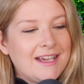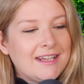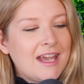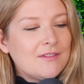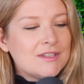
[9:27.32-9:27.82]

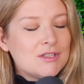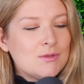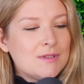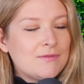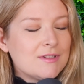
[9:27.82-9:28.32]
And having
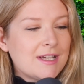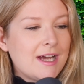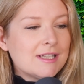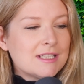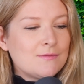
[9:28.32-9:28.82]
two different
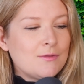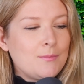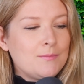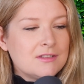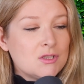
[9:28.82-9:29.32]
dials for
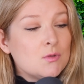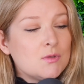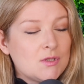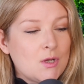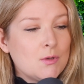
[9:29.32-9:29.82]
the two
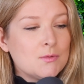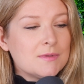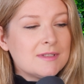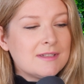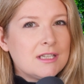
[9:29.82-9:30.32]

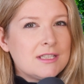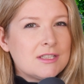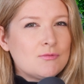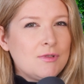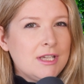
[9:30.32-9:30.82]
stones,
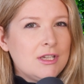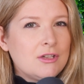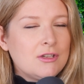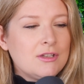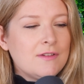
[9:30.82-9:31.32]
it's really
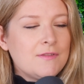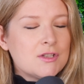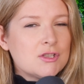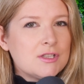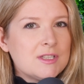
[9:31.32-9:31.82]

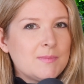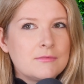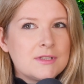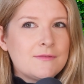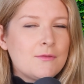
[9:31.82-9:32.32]
efficient,
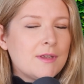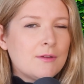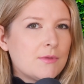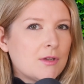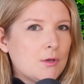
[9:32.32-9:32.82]
because if you
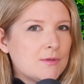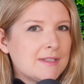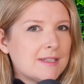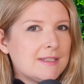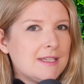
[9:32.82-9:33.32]
think with the Koda
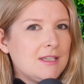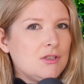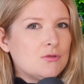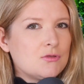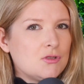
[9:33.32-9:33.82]

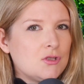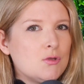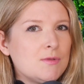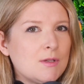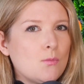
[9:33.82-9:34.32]
16, you're
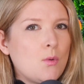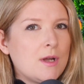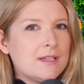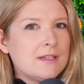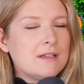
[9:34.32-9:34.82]
using
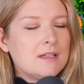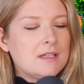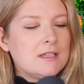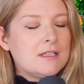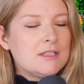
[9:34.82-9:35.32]
one
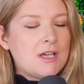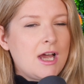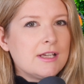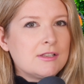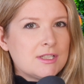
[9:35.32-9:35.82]

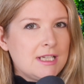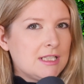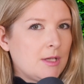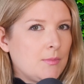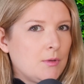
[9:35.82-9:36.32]
dial to
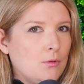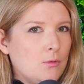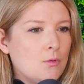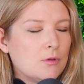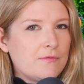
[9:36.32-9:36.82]
heat up
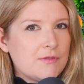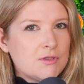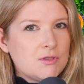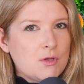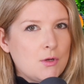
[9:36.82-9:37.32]
all of the
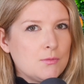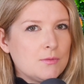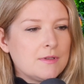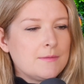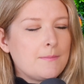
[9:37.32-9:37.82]
stone.